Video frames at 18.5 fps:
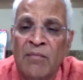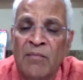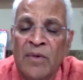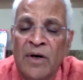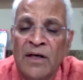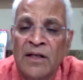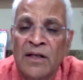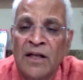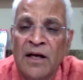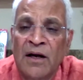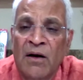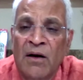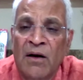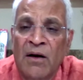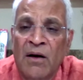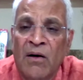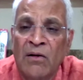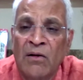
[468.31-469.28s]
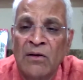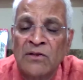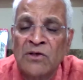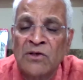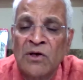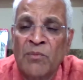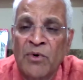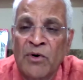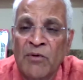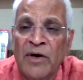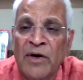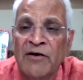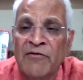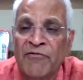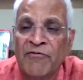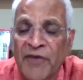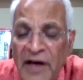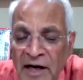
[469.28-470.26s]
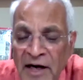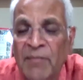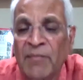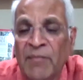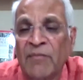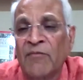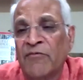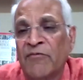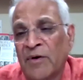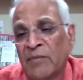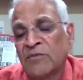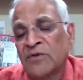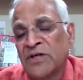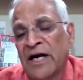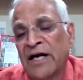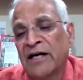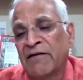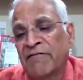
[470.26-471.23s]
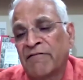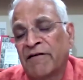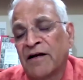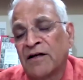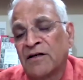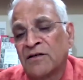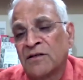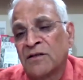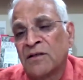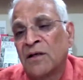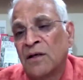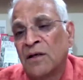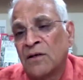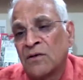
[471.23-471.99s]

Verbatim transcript: but they also provide freedom from side effects.